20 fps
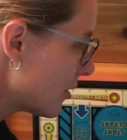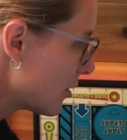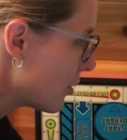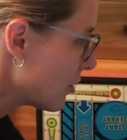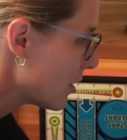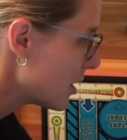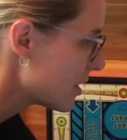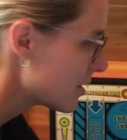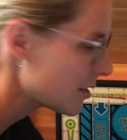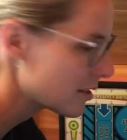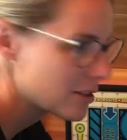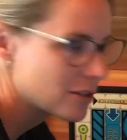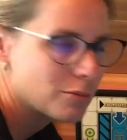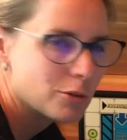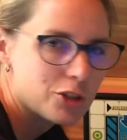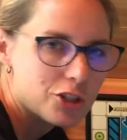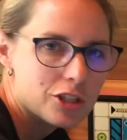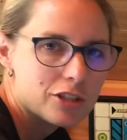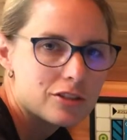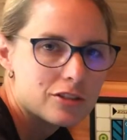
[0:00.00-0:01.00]
degrees and
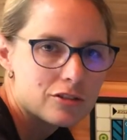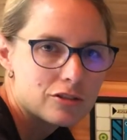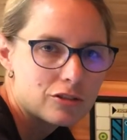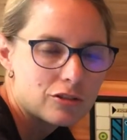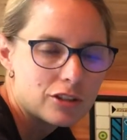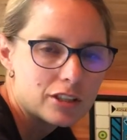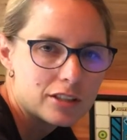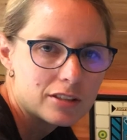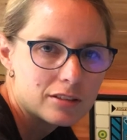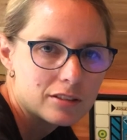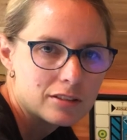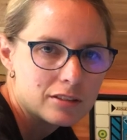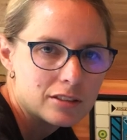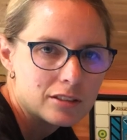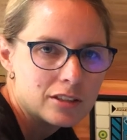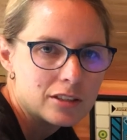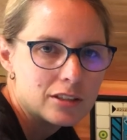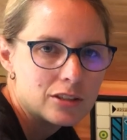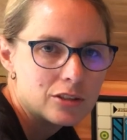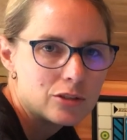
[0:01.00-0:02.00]
switch it into degrees.
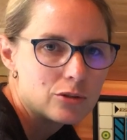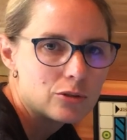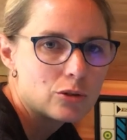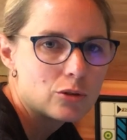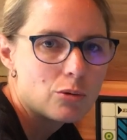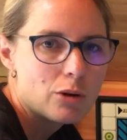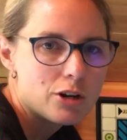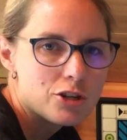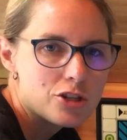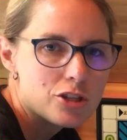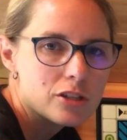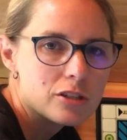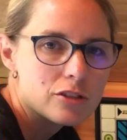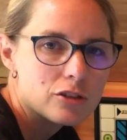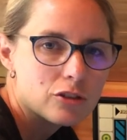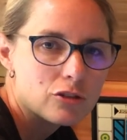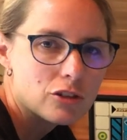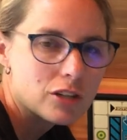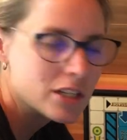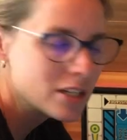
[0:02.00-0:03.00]
Do the question in
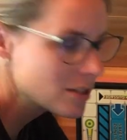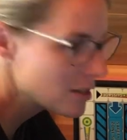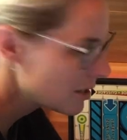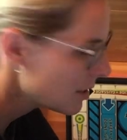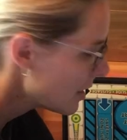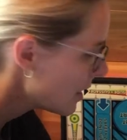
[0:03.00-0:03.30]
degrees,